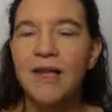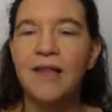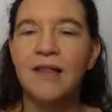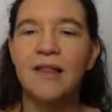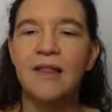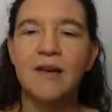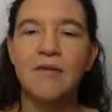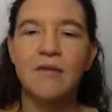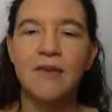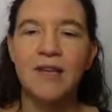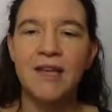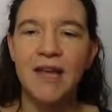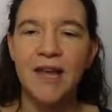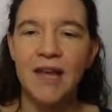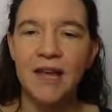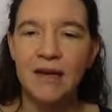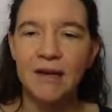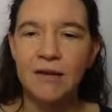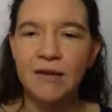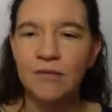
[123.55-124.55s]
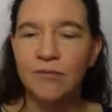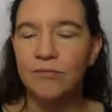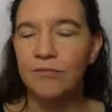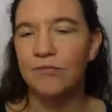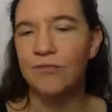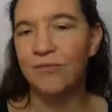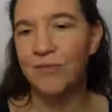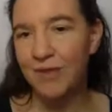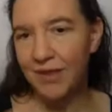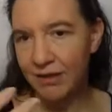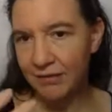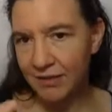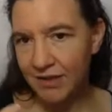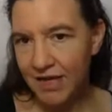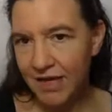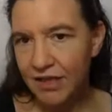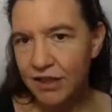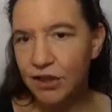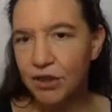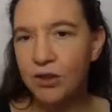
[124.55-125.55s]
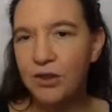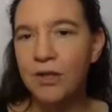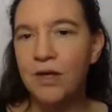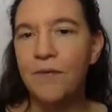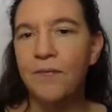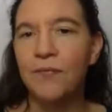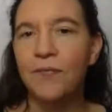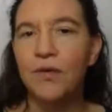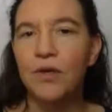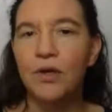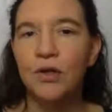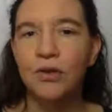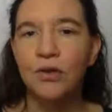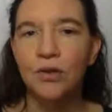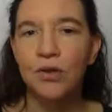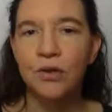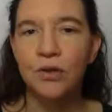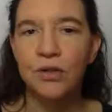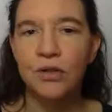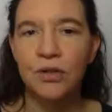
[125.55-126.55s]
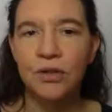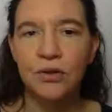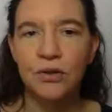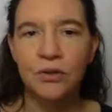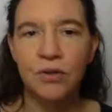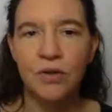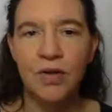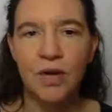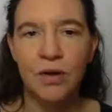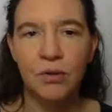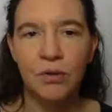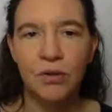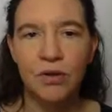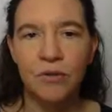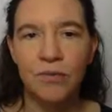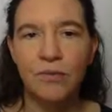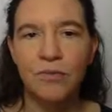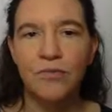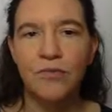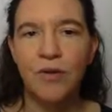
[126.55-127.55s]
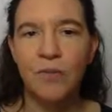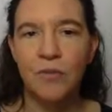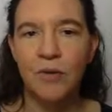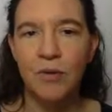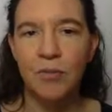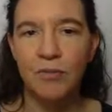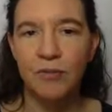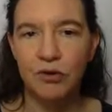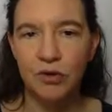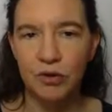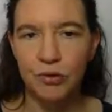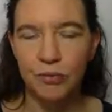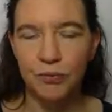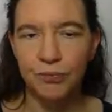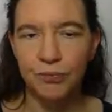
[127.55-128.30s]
then we can, with a reduction, turn it into an algorithm for problem two.